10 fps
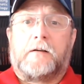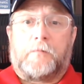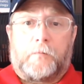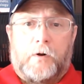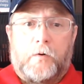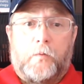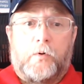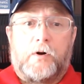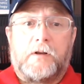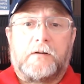rung
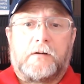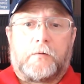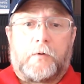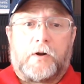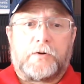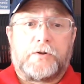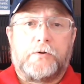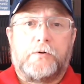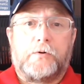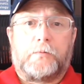1, rung
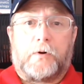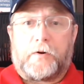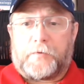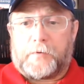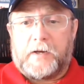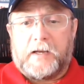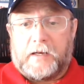2, rung 3,